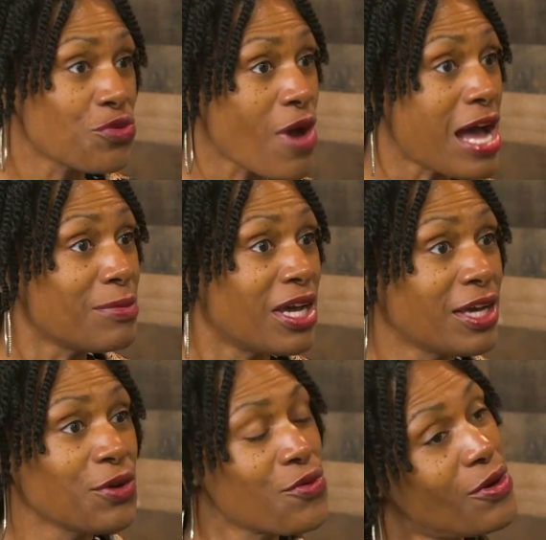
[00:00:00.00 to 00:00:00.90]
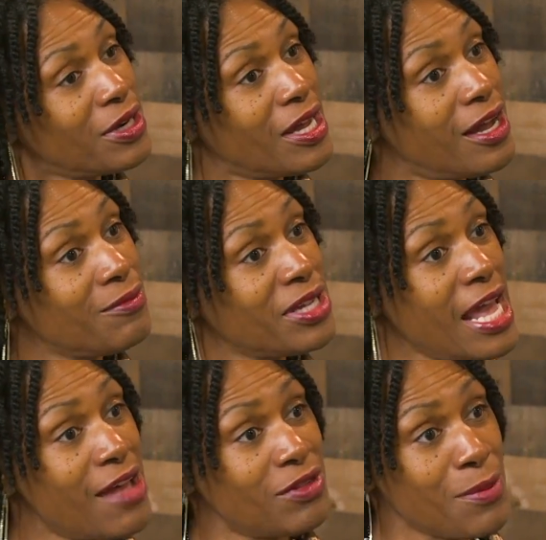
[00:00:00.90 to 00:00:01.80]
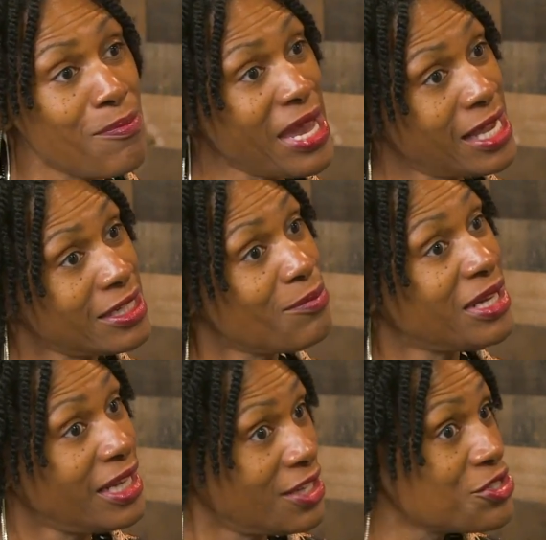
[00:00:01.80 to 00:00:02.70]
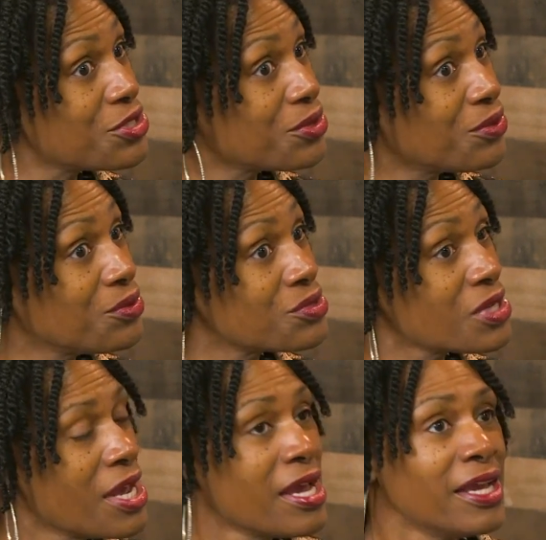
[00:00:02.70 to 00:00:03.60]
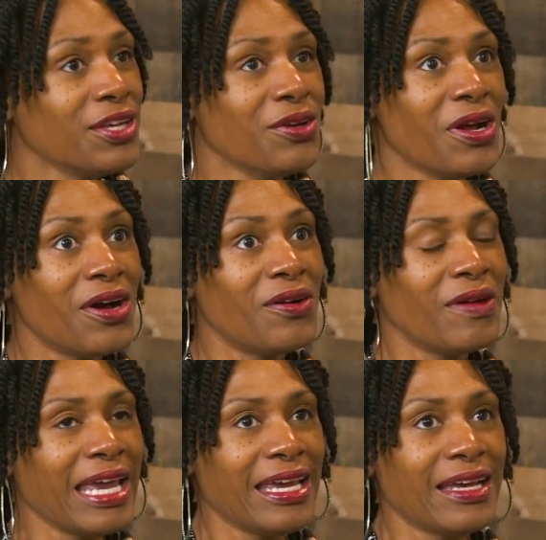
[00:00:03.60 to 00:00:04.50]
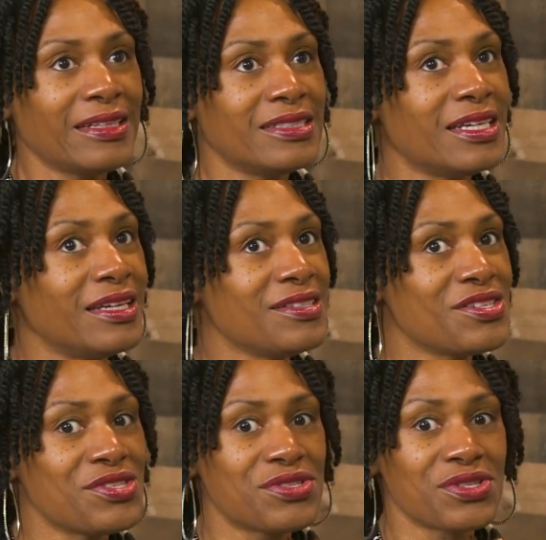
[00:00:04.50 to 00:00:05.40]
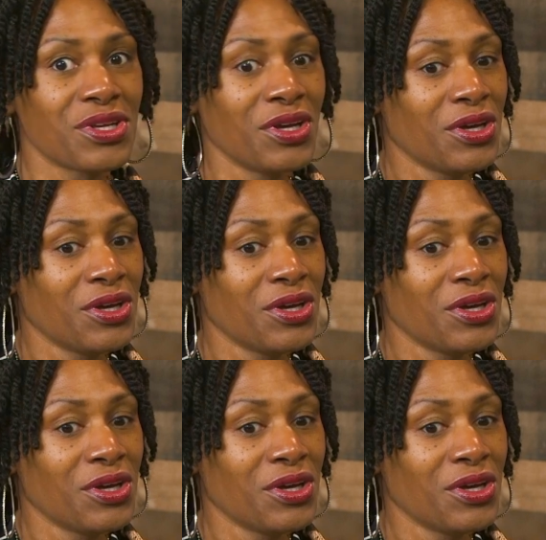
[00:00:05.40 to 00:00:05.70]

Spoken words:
trauma and growing up and having abandonment issues, mm-hmm. you know, and just,